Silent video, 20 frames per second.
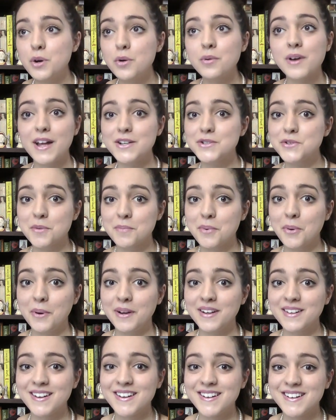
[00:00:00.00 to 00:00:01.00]
get to a
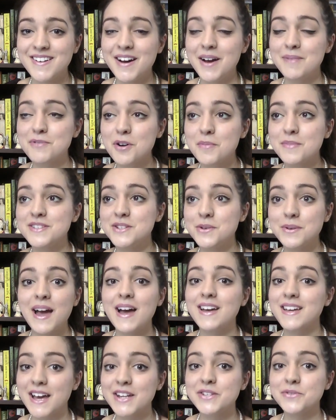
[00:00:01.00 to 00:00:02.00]
point, I promise you
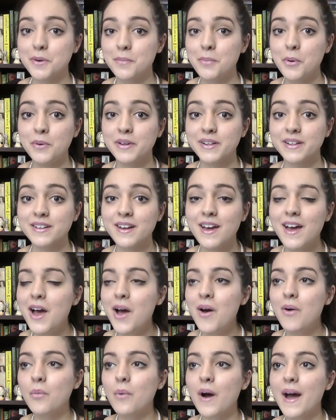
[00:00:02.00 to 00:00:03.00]
can get to a point
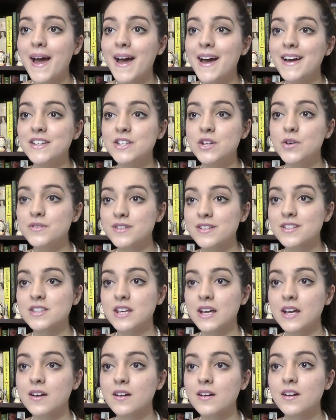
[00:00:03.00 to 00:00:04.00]
where you just
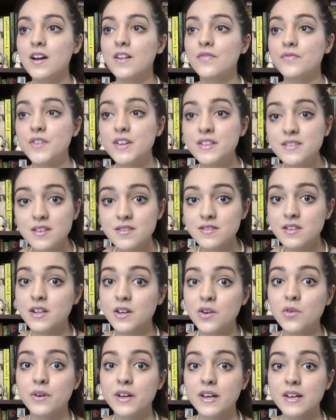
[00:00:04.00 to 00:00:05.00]
think, this is an
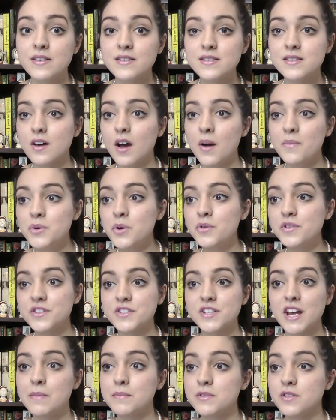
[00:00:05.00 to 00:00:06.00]
illness, I'm not
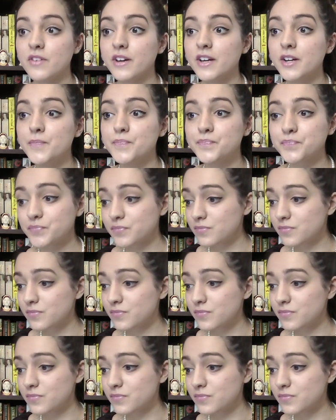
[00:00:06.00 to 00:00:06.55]
ashamed of it.